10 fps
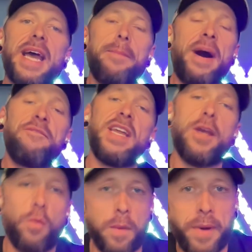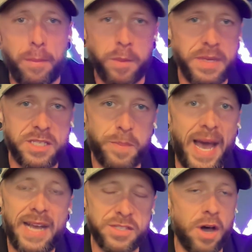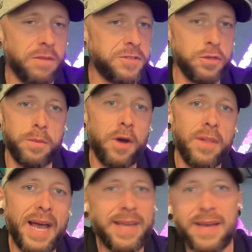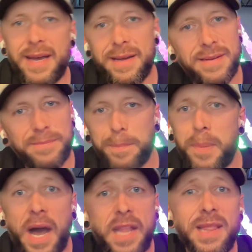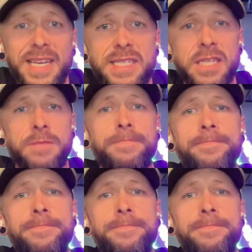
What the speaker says: My video will probably be spazzed off too, bro. Like, but listen.